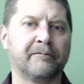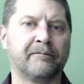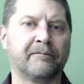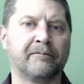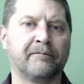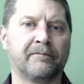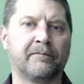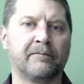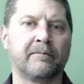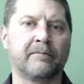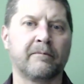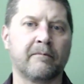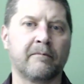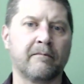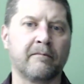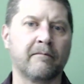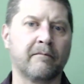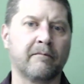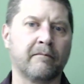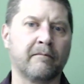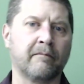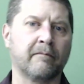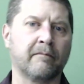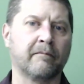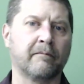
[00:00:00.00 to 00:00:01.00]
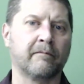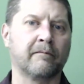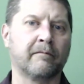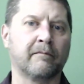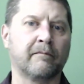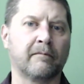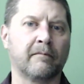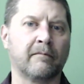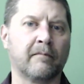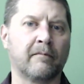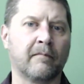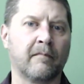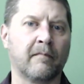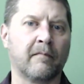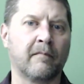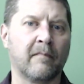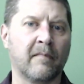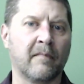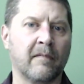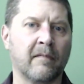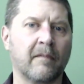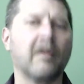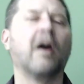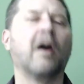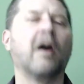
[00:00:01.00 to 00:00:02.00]

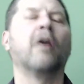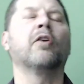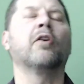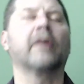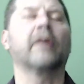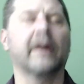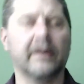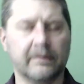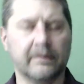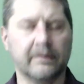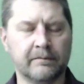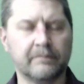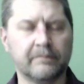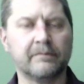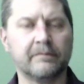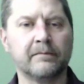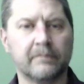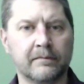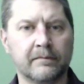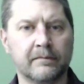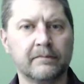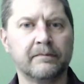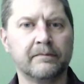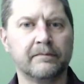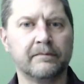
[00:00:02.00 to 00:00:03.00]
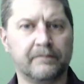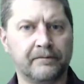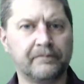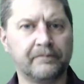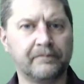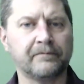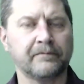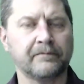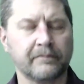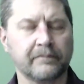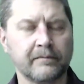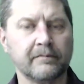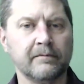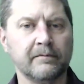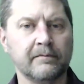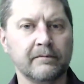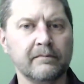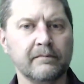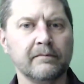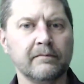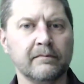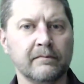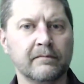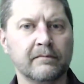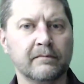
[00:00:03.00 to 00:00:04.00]

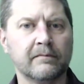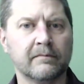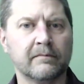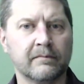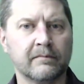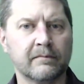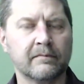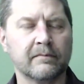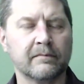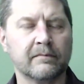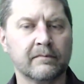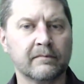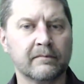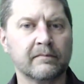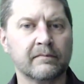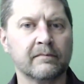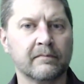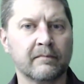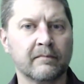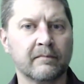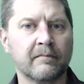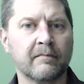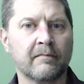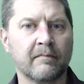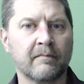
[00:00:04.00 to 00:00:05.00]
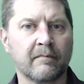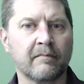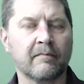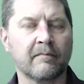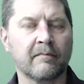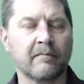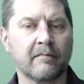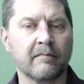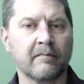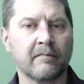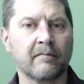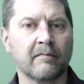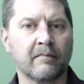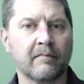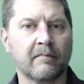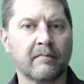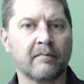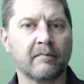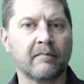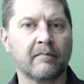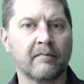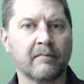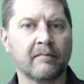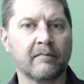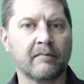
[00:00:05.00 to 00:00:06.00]

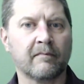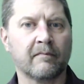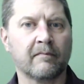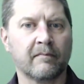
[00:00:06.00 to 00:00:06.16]
(silent)